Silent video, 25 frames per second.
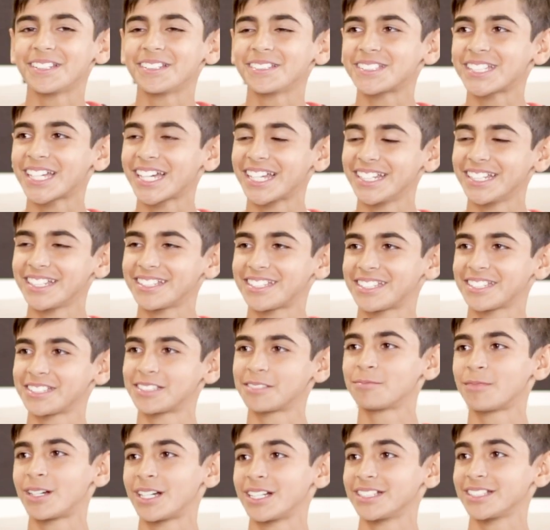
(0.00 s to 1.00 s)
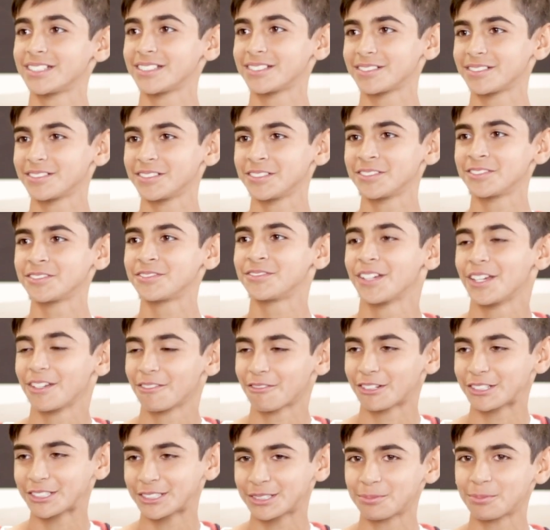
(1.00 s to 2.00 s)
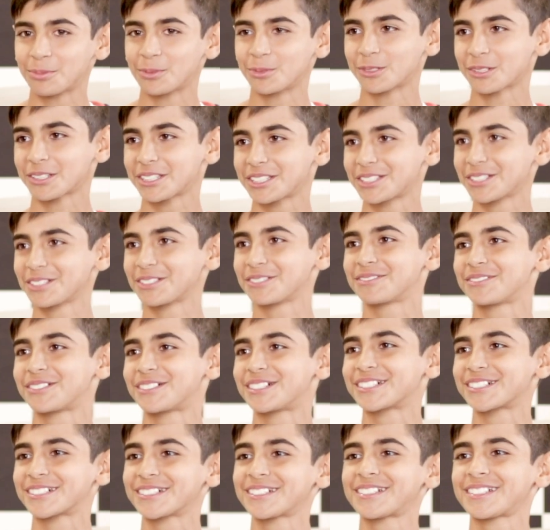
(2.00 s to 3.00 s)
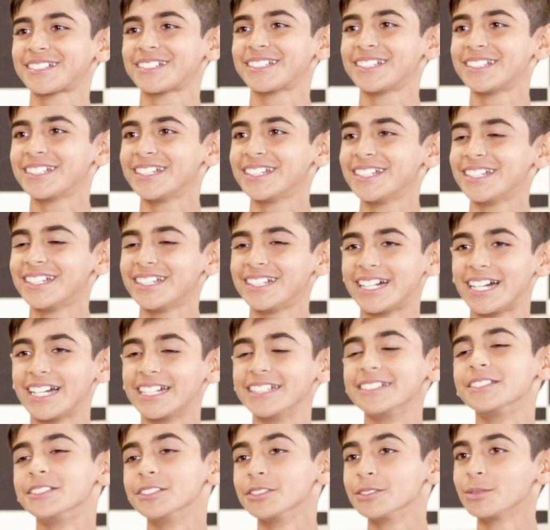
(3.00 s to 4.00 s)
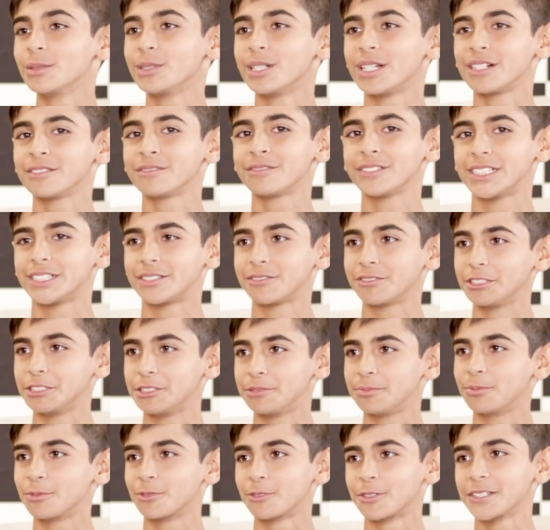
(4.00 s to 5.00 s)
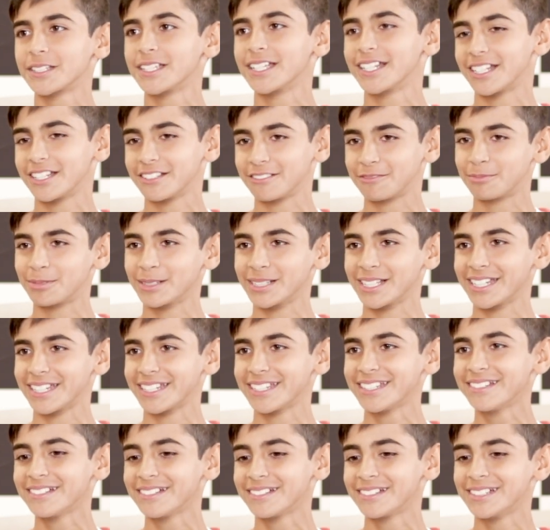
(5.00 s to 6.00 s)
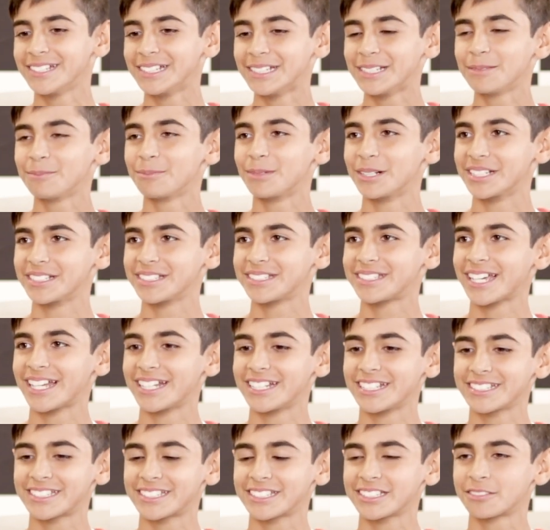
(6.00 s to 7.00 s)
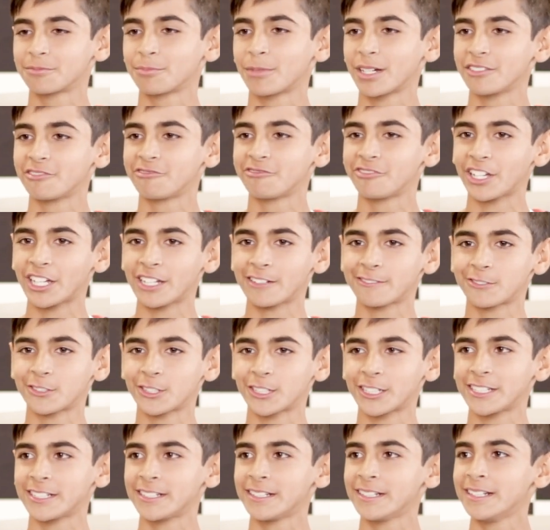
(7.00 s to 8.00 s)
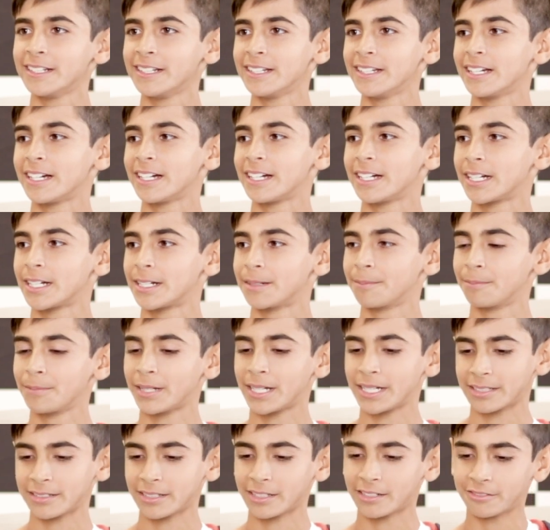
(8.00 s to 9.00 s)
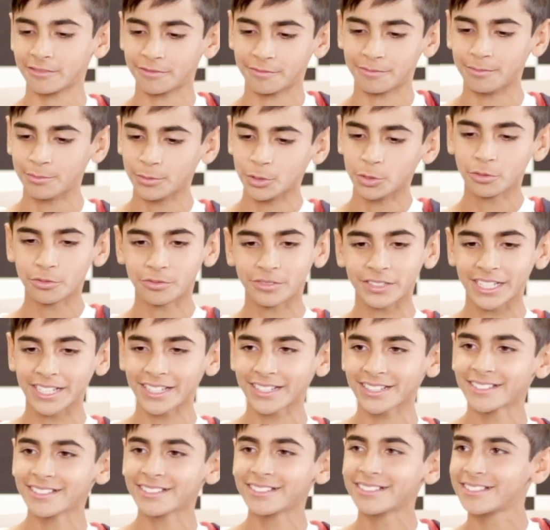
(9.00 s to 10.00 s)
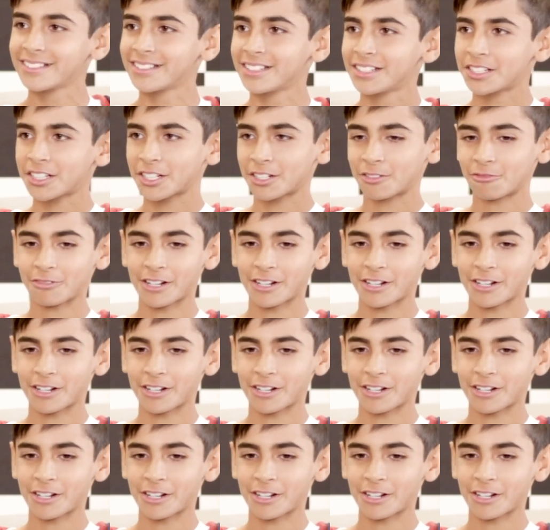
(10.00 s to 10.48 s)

Tennis is my favorite sport so far. Mm -hmm. I do love every sport that I've played, but tennis is my favorite. Um, I love moving yeah.